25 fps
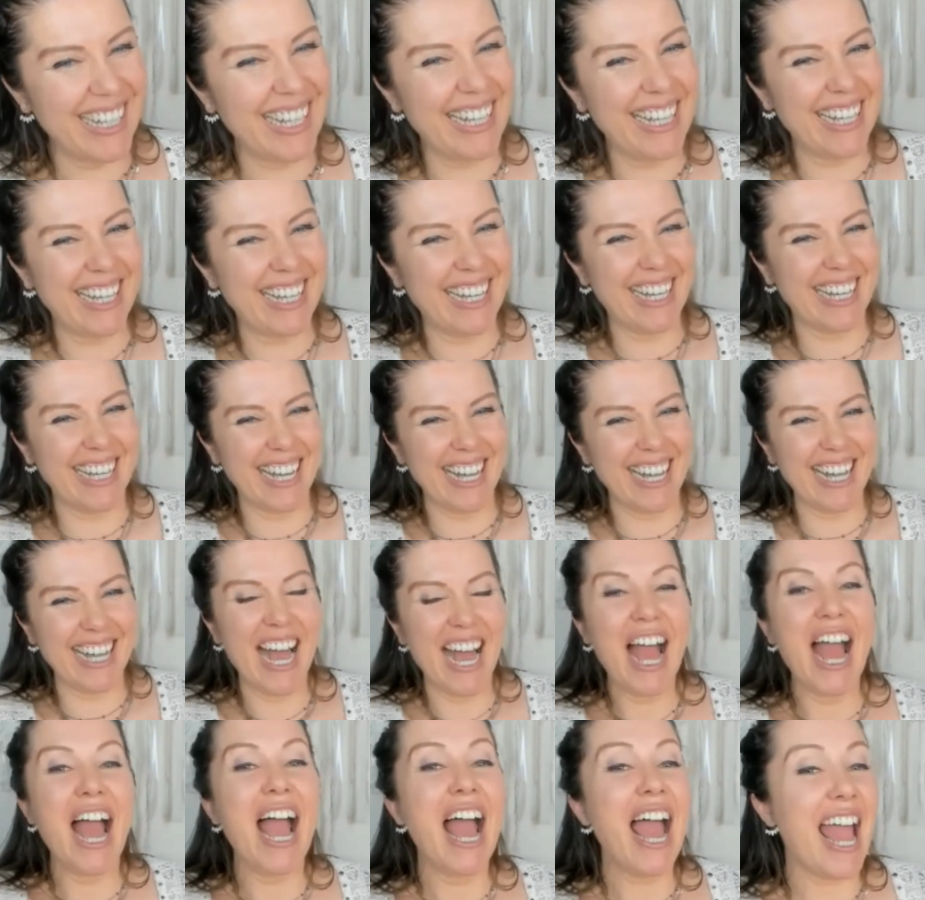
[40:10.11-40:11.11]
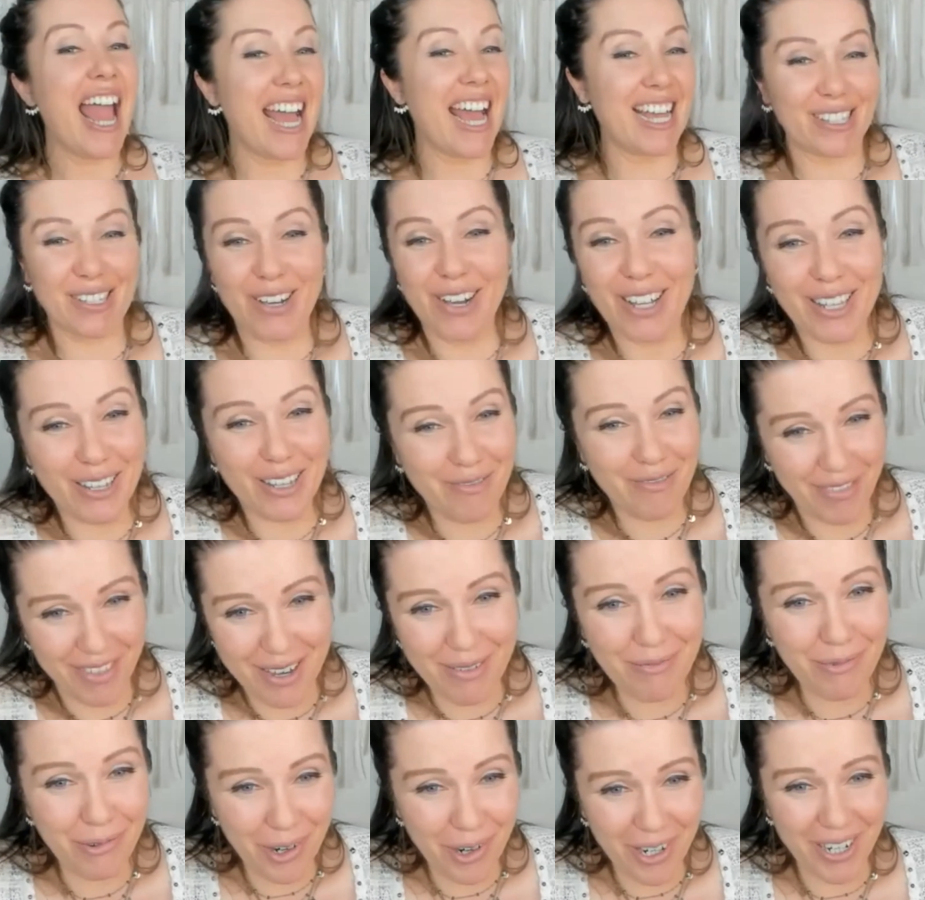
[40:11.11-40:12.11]
as all of
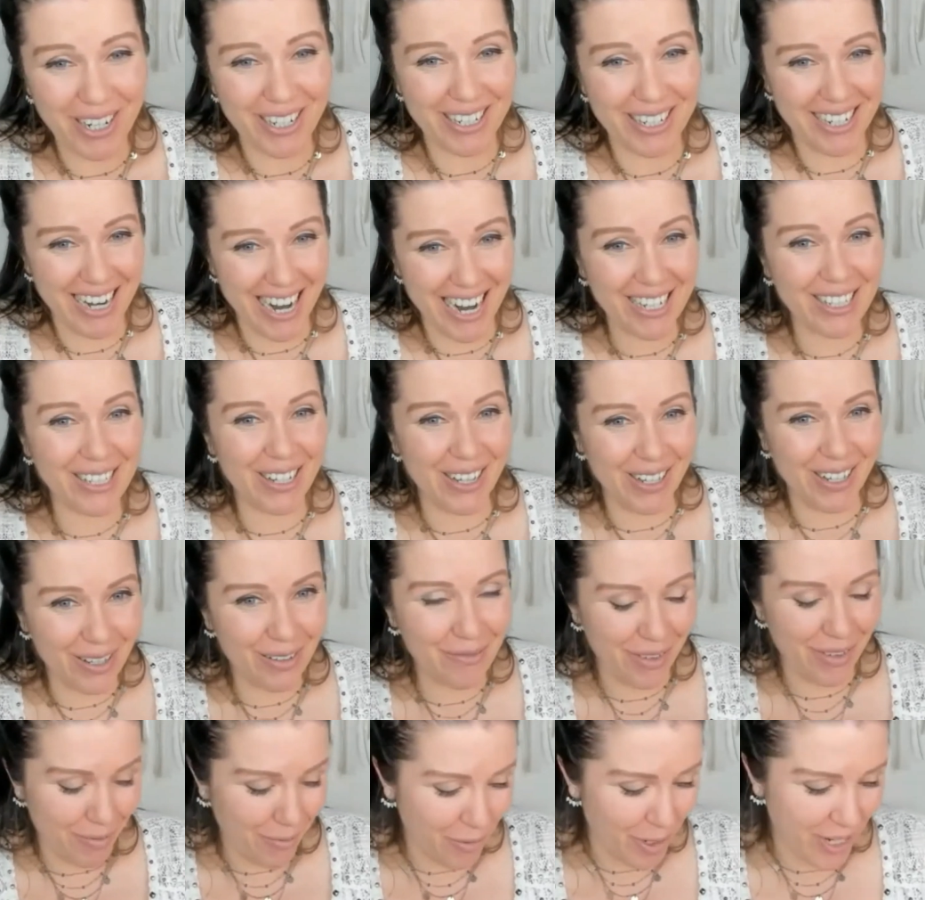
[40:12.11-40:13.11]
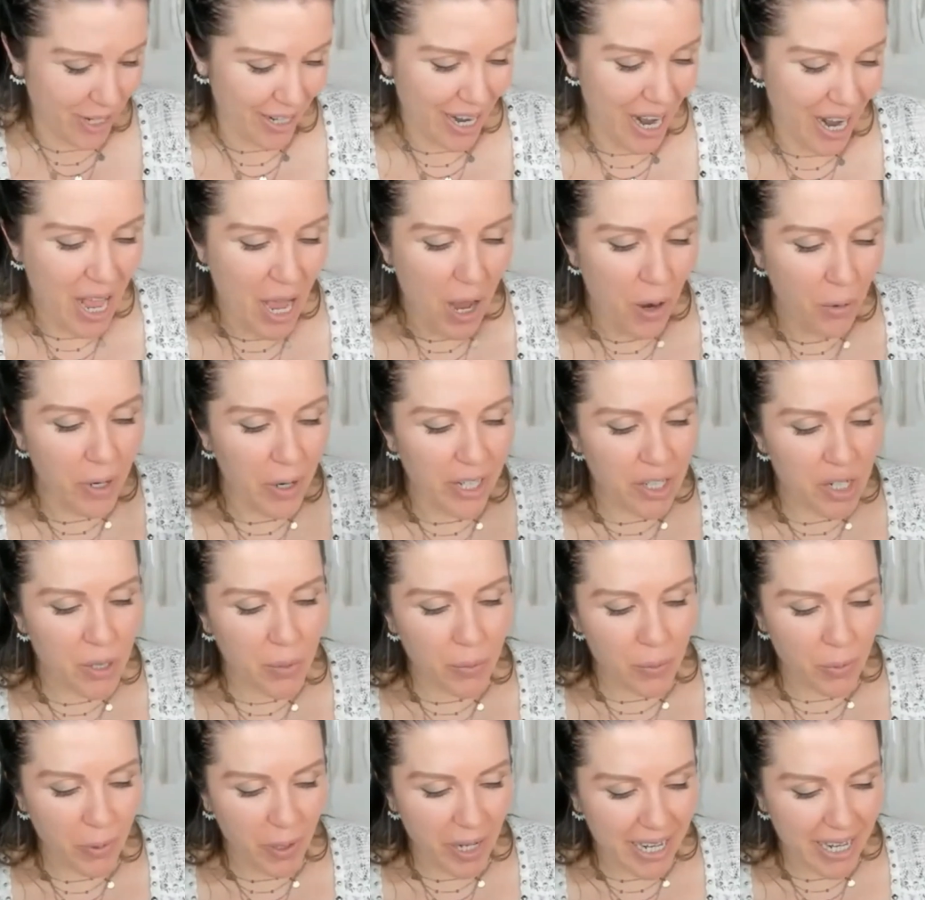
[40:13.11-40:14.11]
them were,
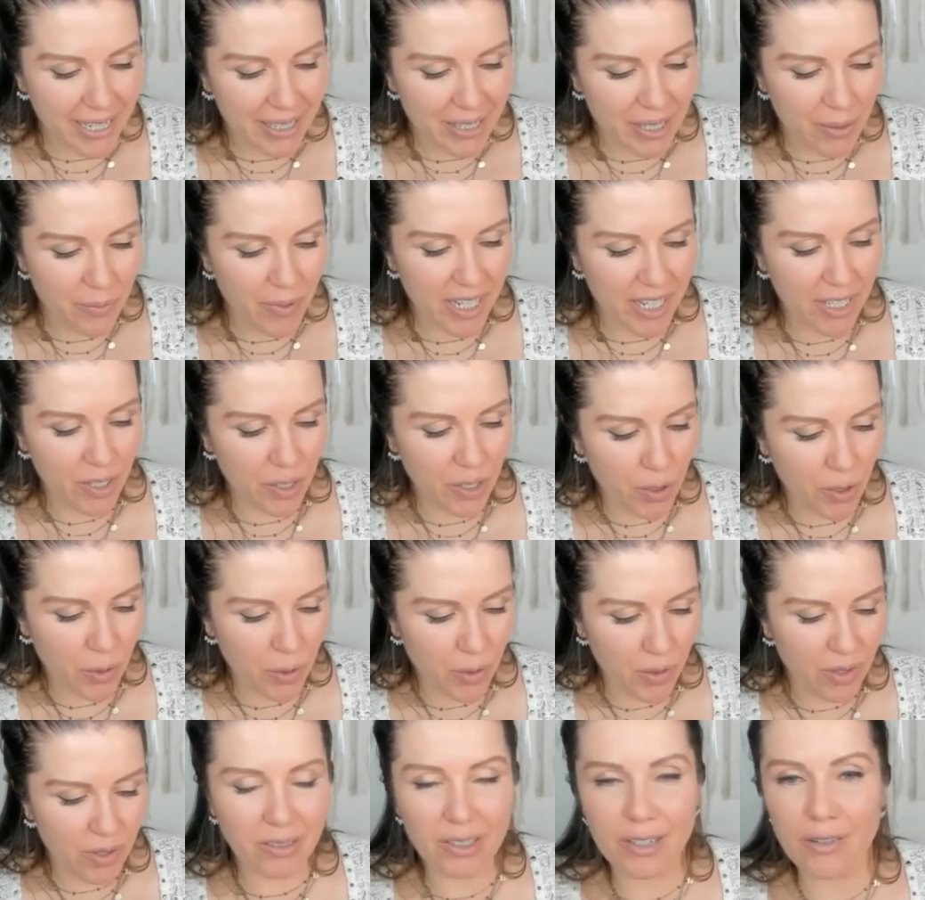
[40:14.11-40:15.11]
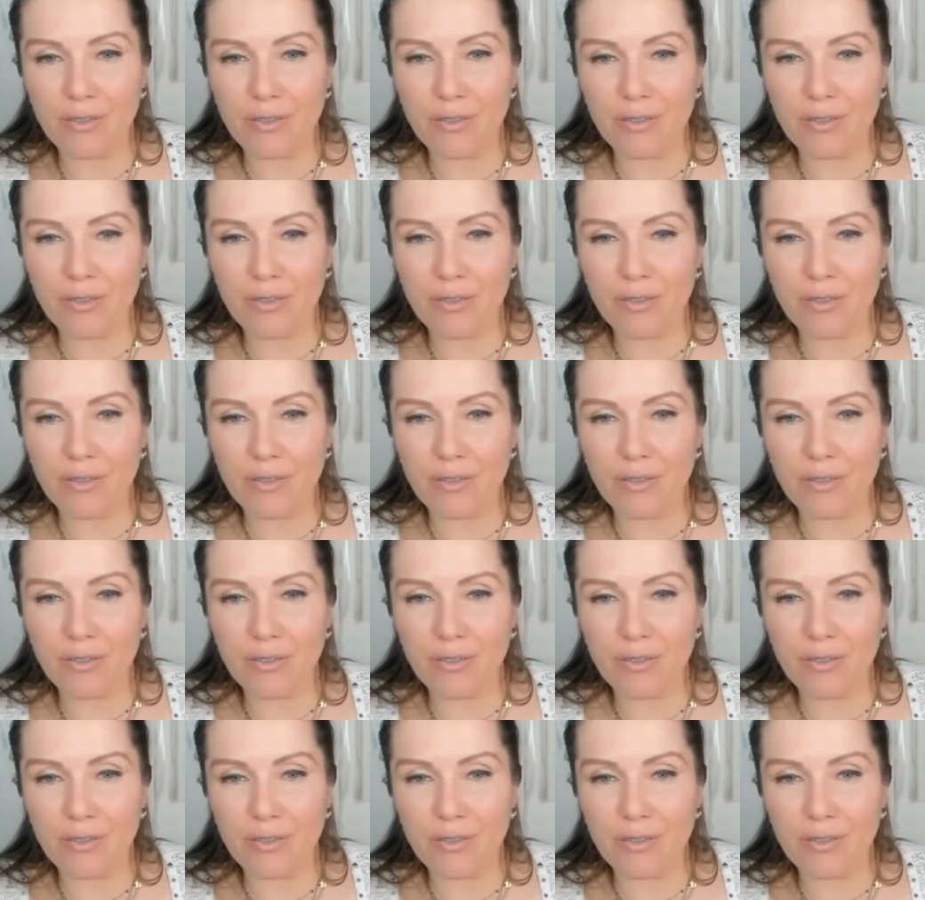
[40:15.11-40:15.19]
which brings me to the